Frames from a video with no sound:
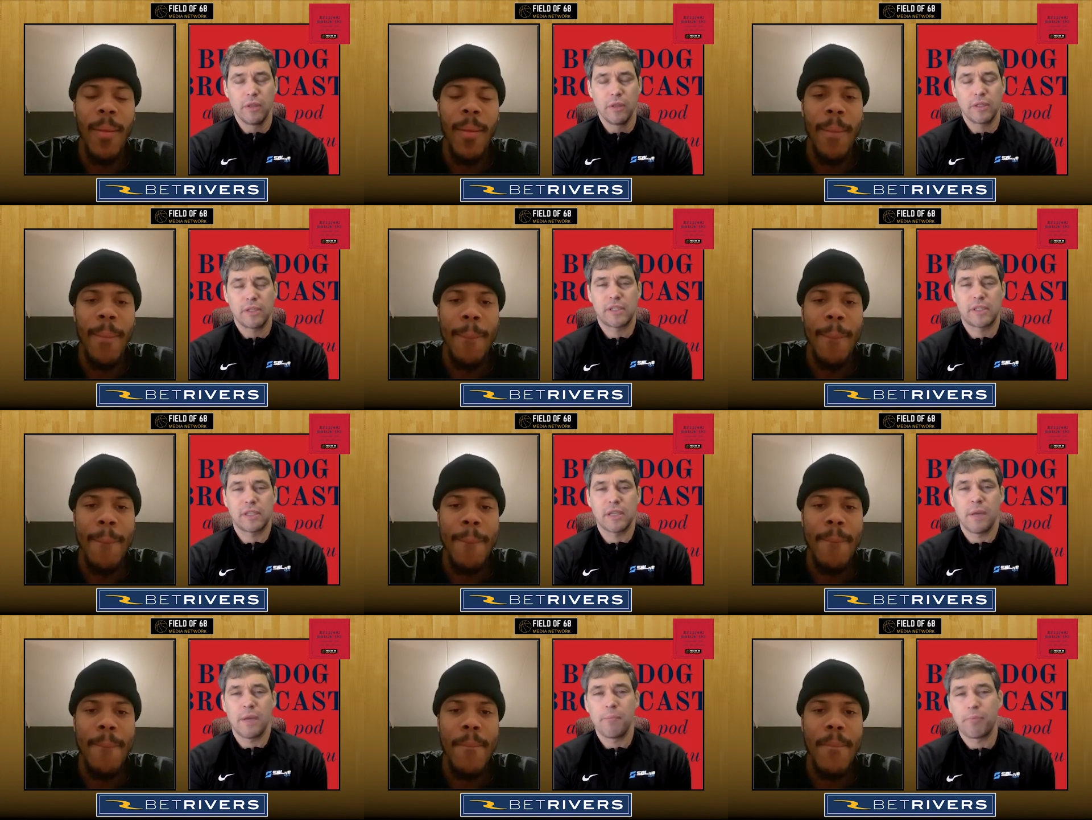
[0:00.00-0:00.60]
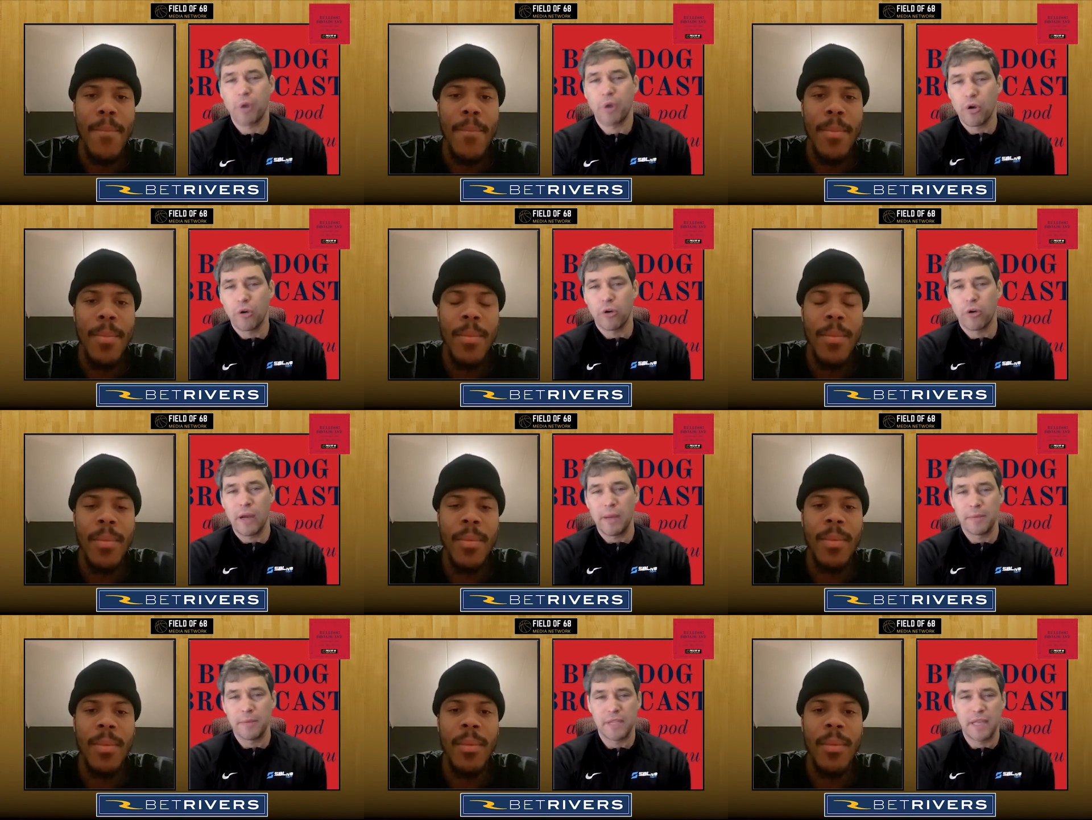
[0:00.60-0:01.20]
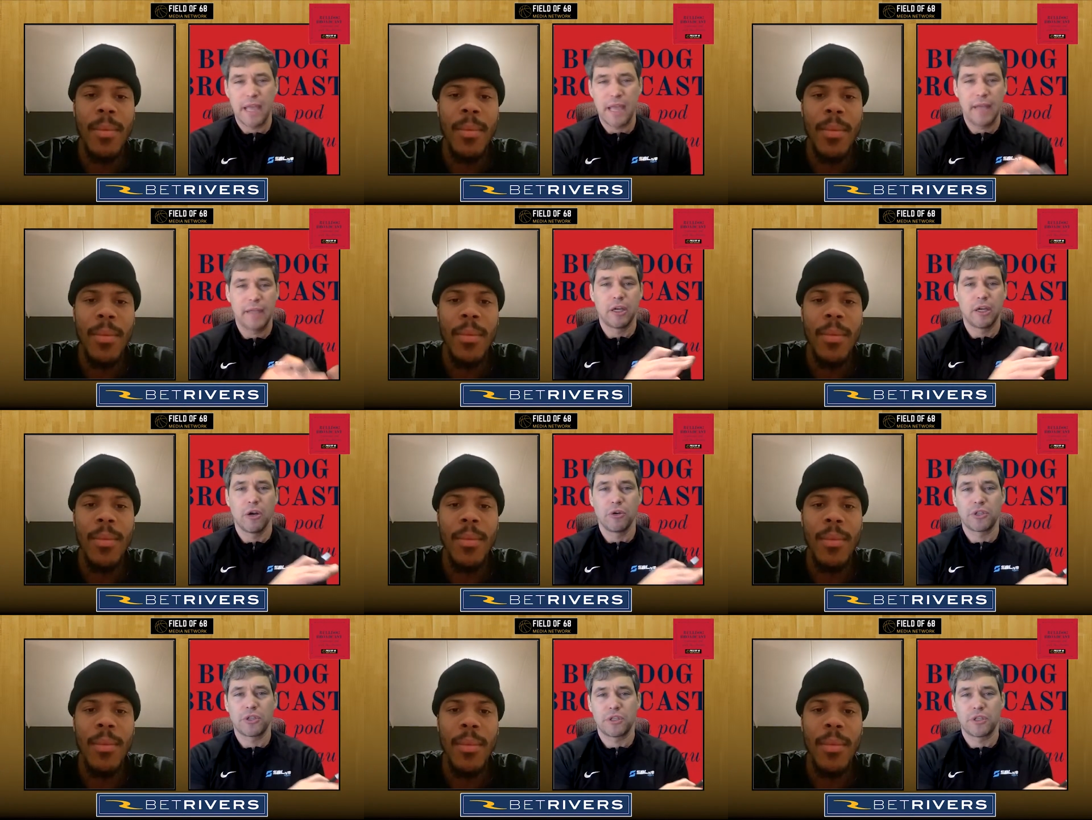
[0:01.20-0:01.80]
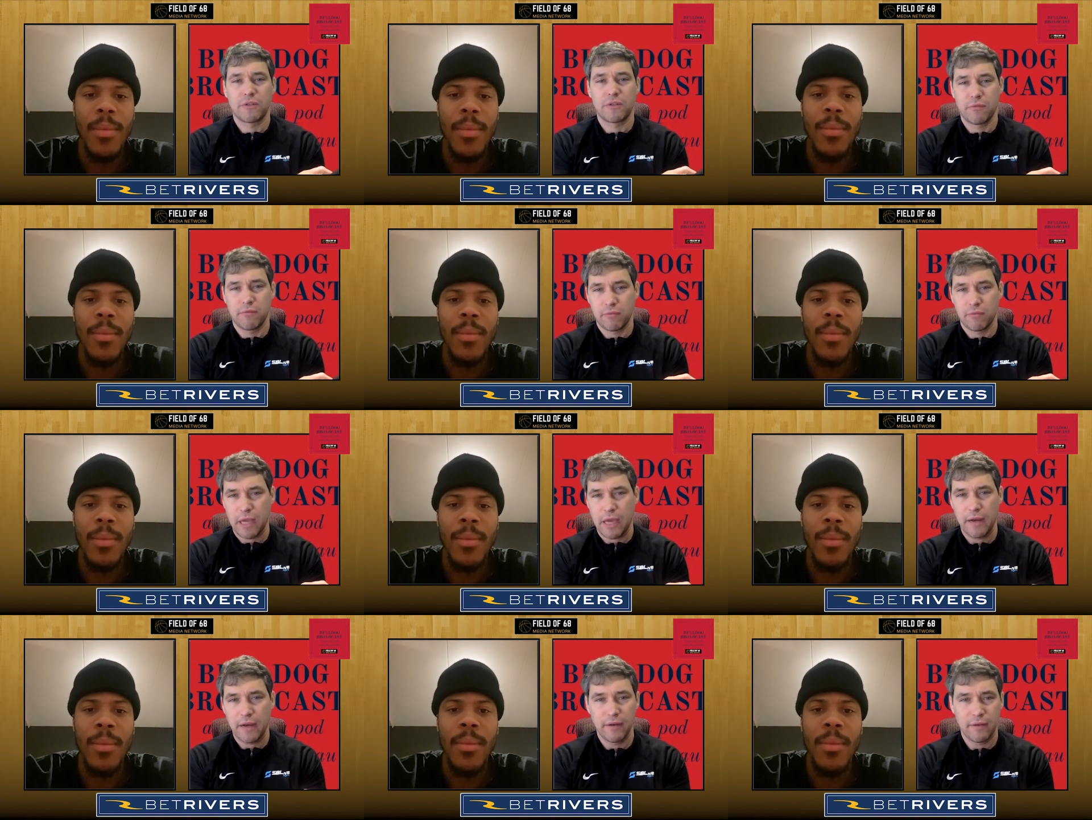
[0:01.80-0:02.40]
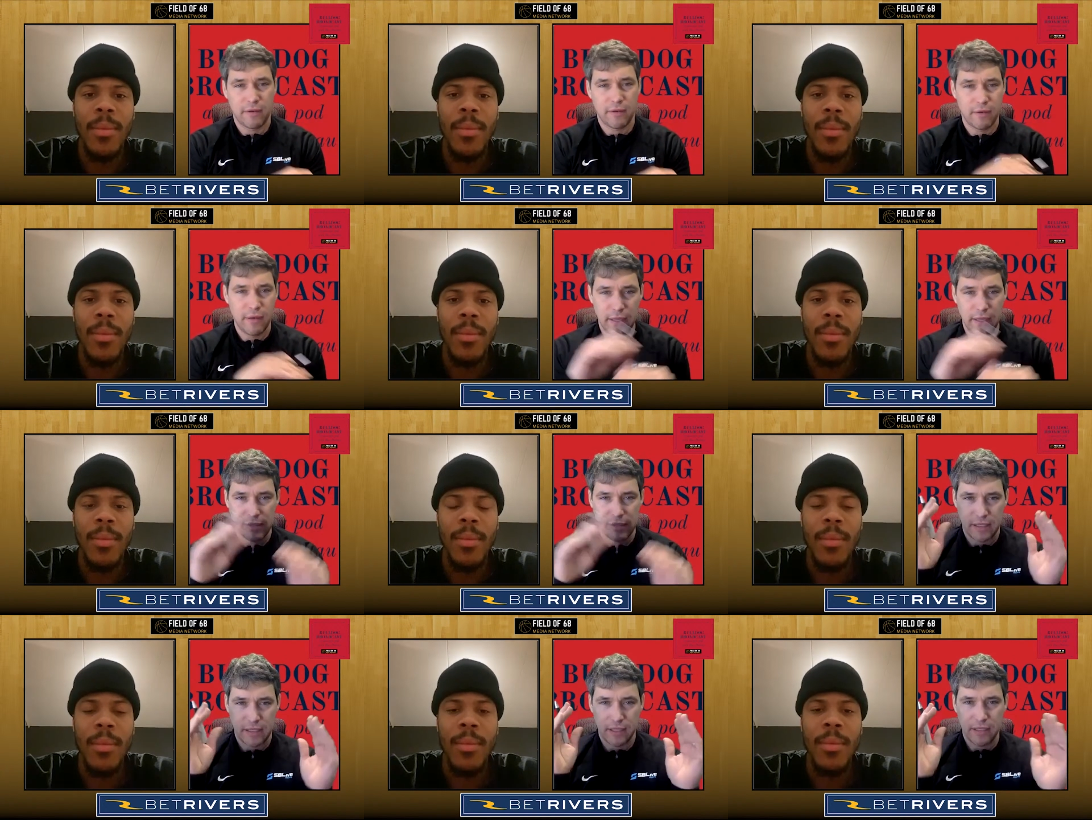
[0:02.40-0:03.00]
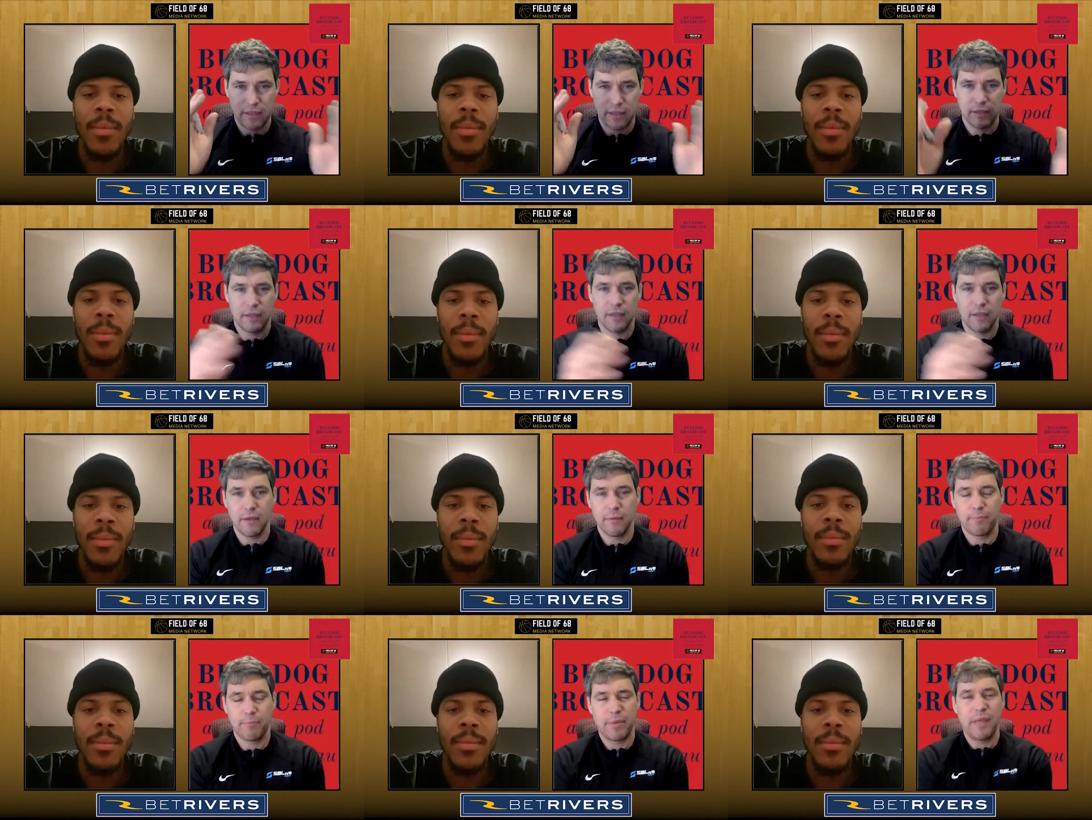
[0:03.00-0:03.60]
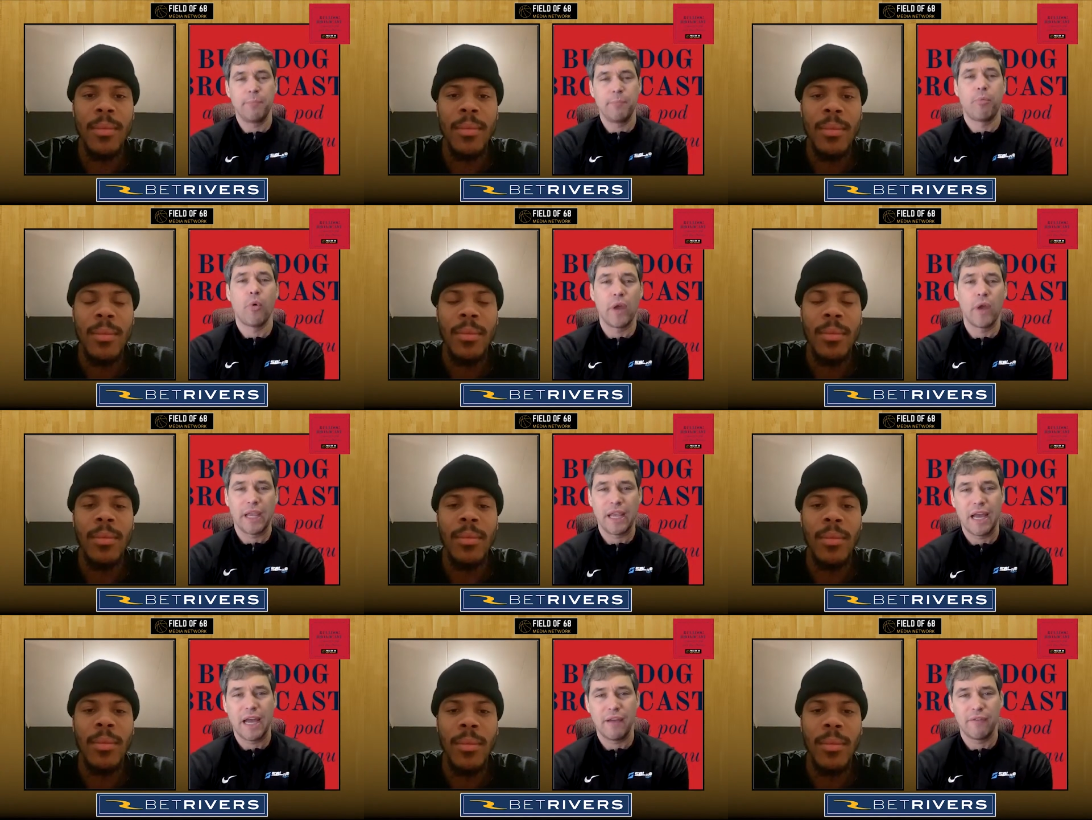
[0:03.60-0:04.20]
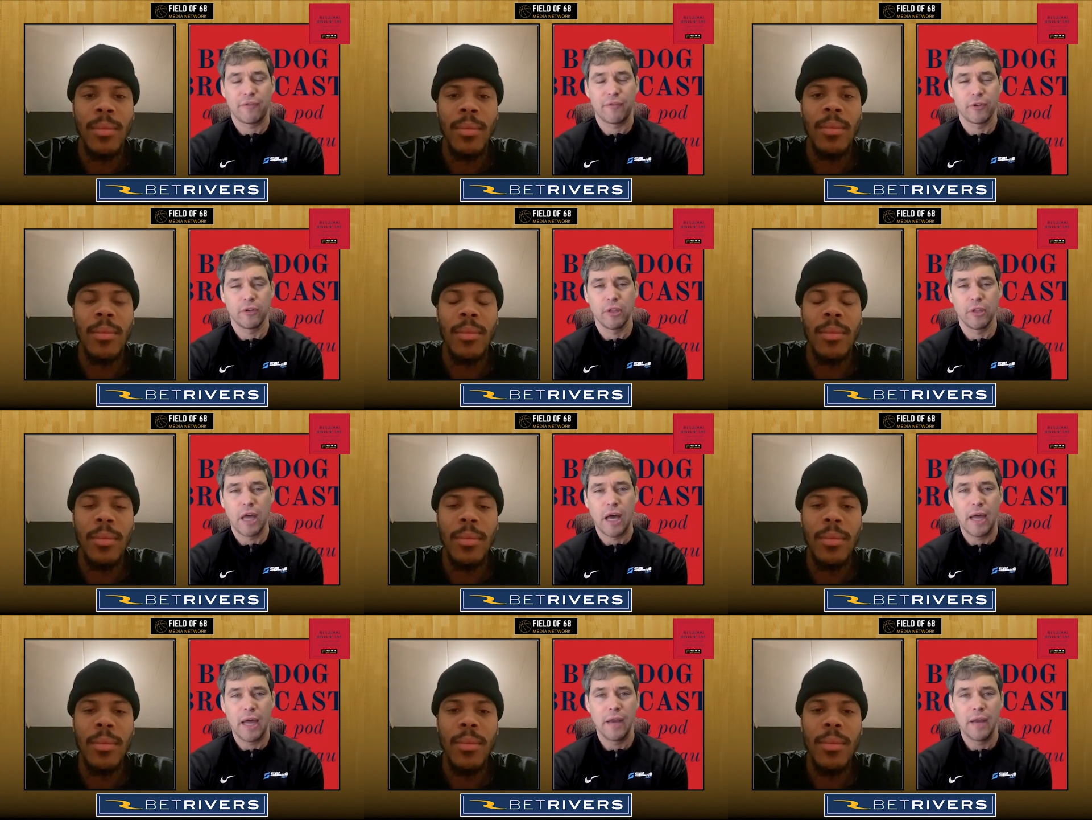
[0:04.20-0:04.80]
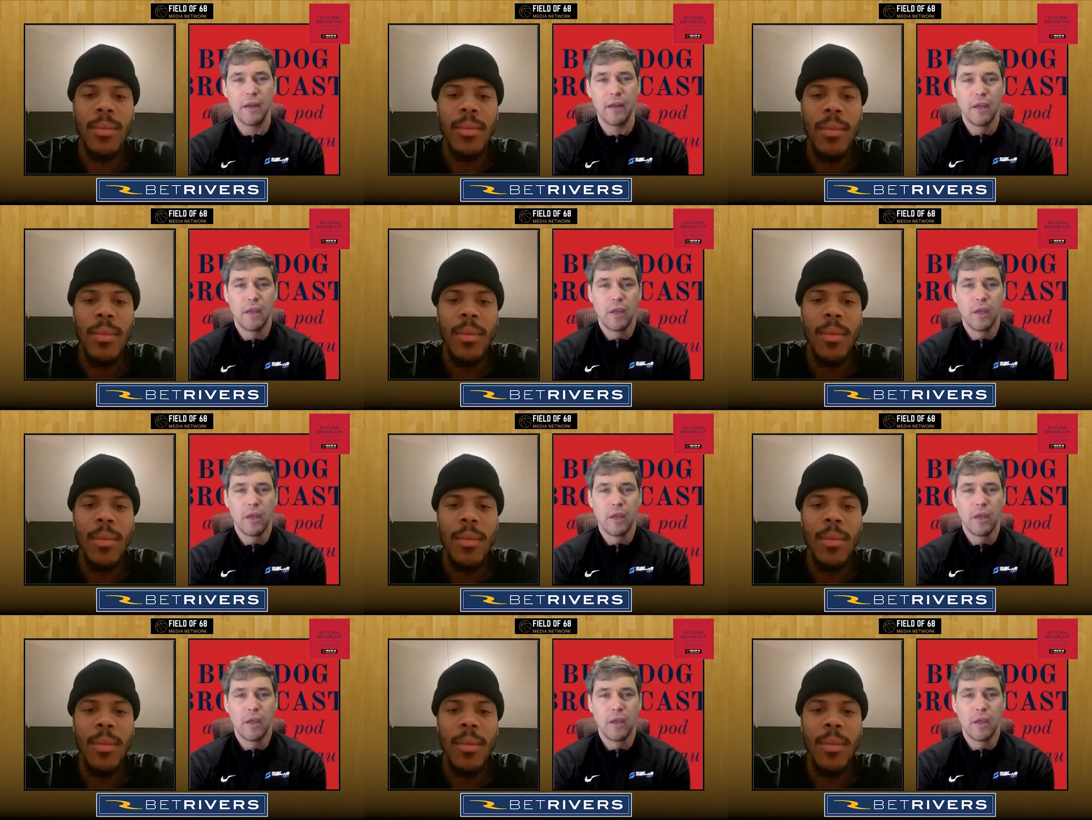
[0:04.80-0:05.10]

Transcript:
Speaker 1: some programs, the head coach kind of is the pinpoint guy for a lot.